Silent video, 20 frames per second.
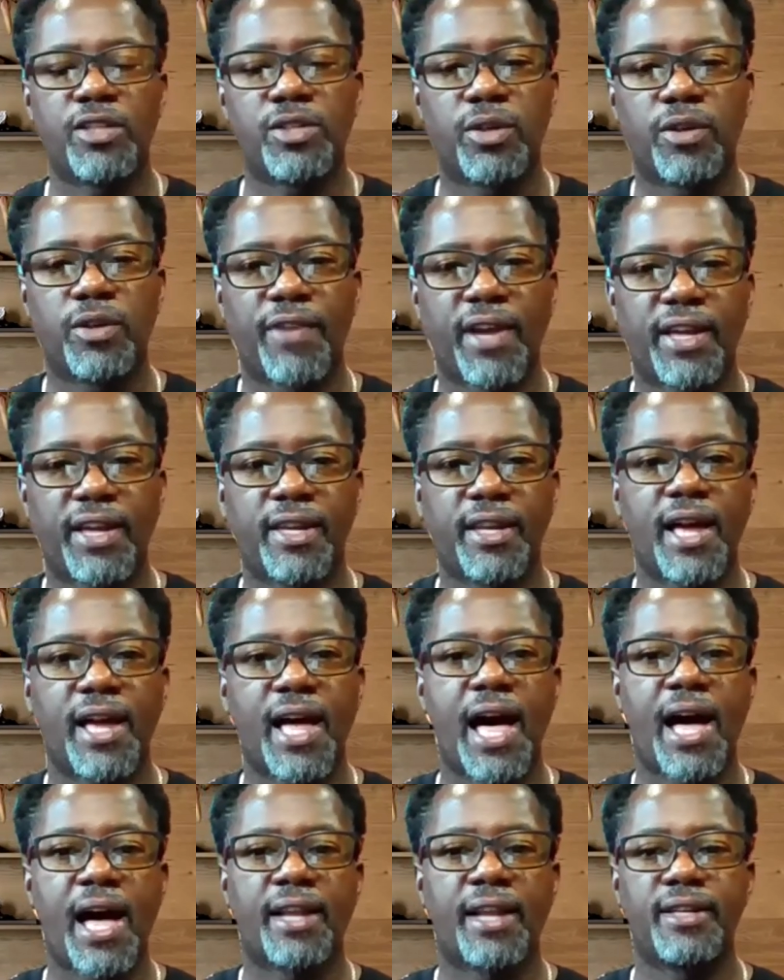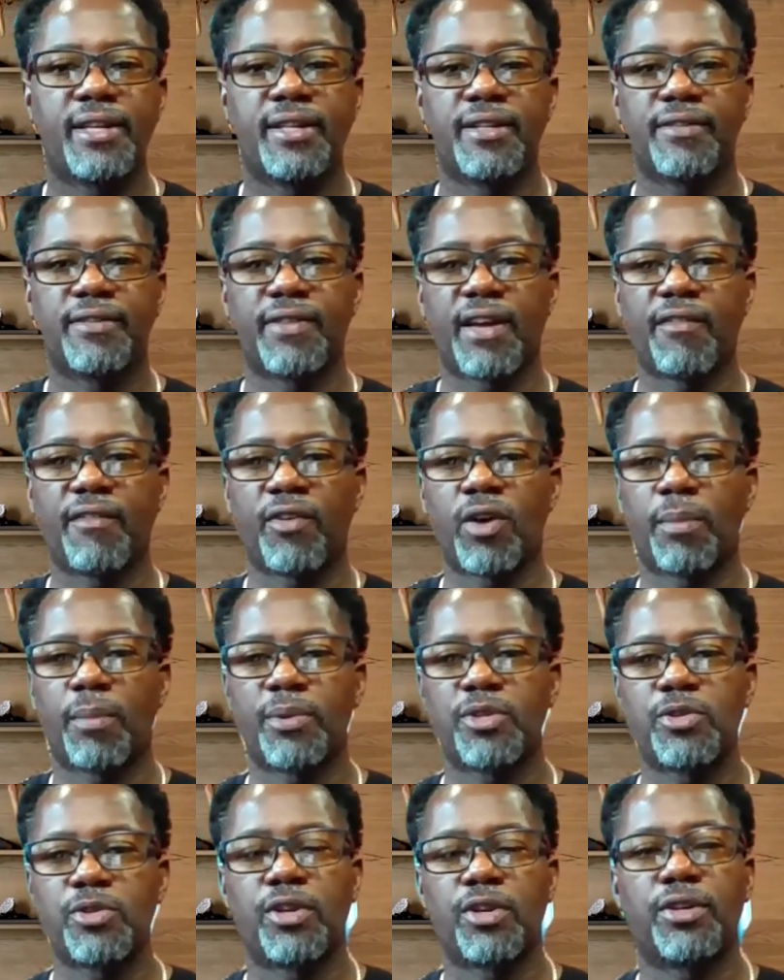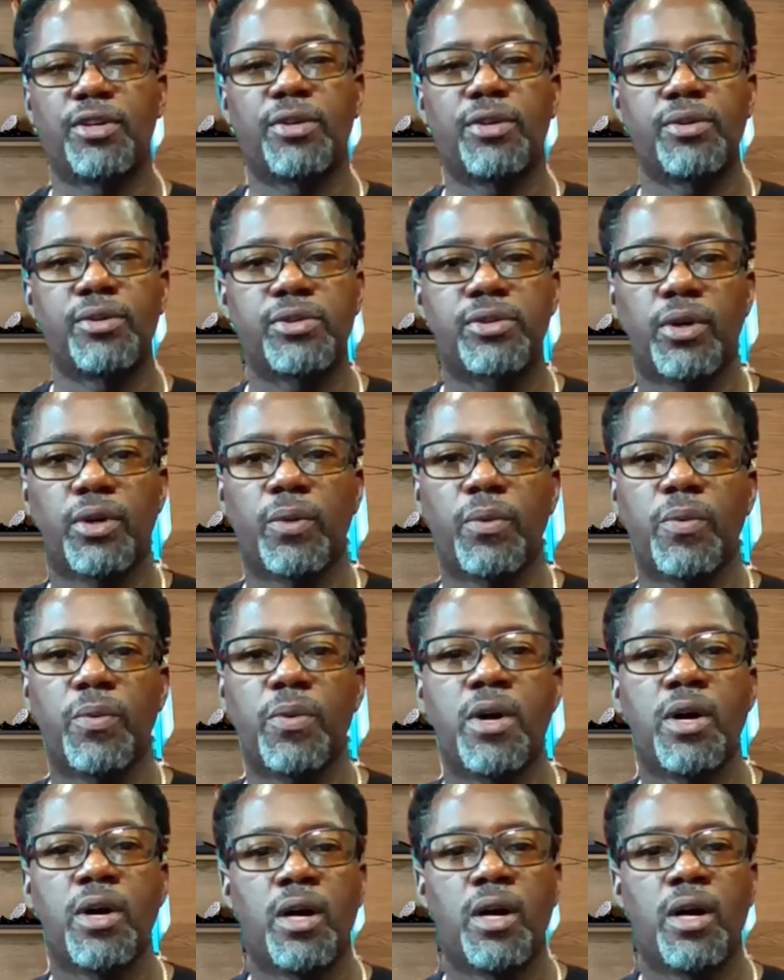also, if I can add, if I have an opportunity to do so,